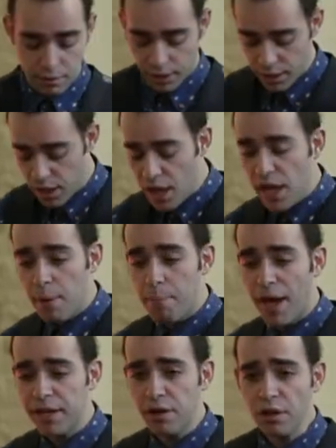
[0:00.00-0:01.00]
Right?
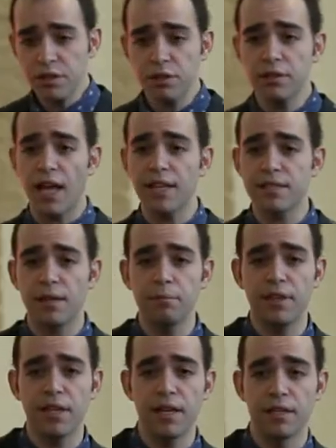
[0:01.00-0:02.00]
But it also does
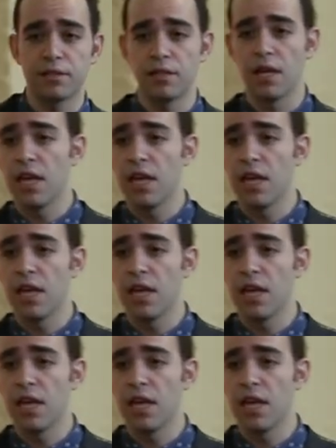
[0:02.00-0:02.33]
something else.